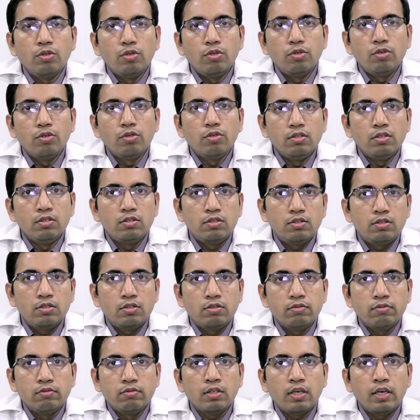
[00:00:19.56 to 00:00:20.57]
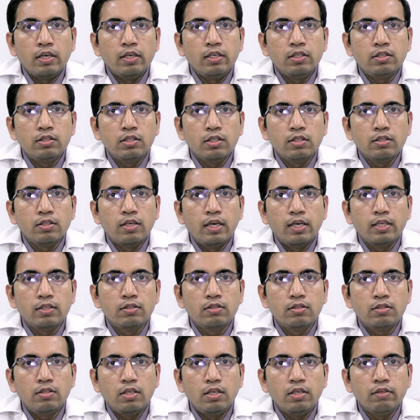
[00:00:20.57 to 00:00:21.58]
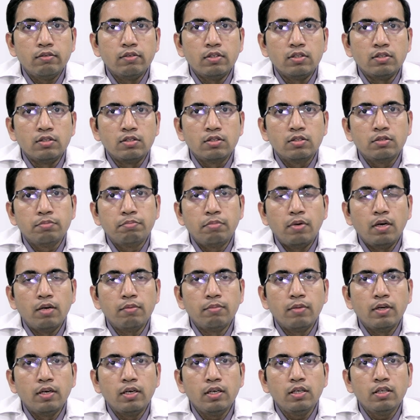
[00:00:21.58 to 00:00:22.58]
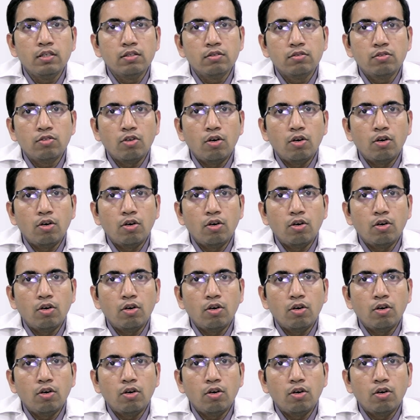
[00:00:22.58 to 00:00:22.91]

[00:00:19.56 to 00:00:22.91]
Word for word: So this condition has three words, pulmonary,